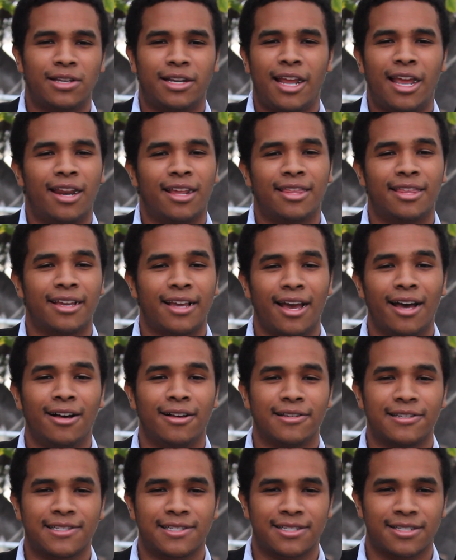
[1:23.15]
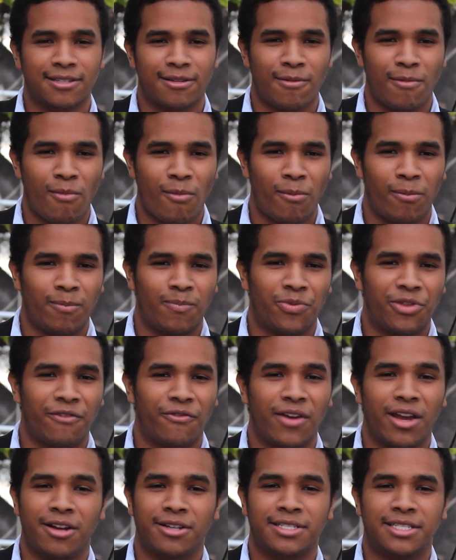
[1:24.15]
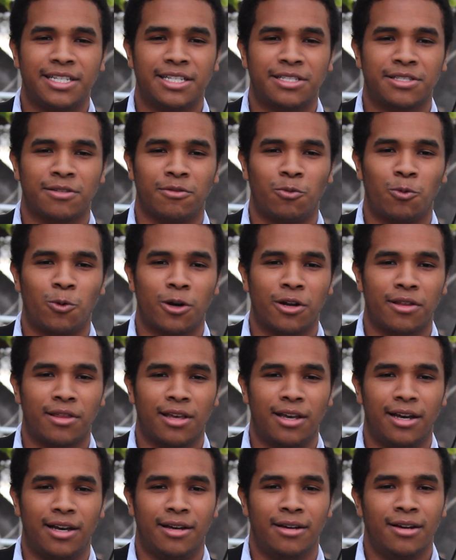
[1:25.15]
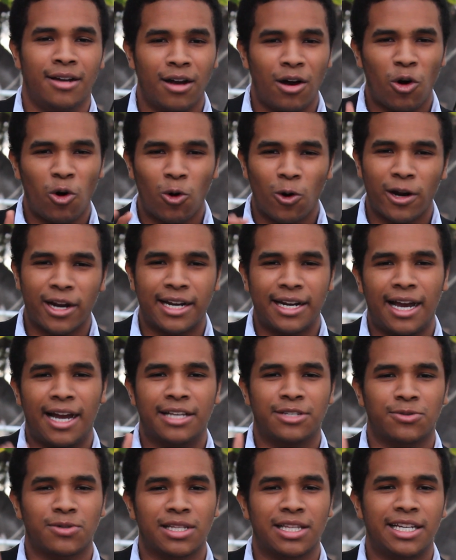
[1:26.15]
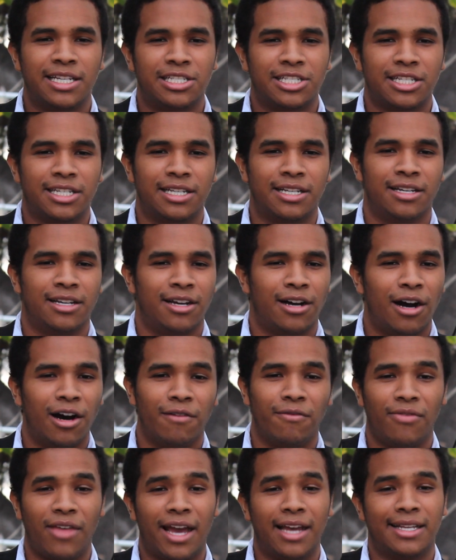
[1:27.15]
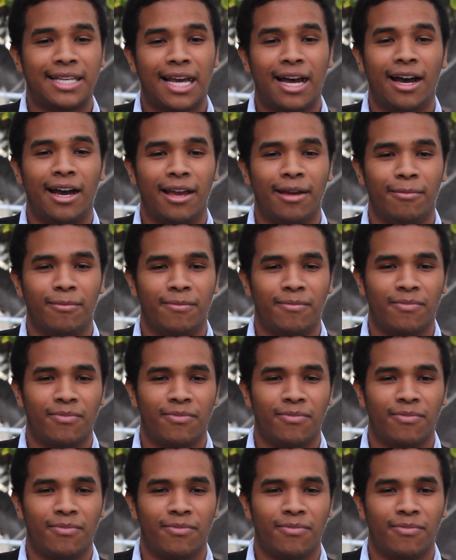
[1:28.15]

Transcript: than anything else. The Pharisees were the organized religion of that time,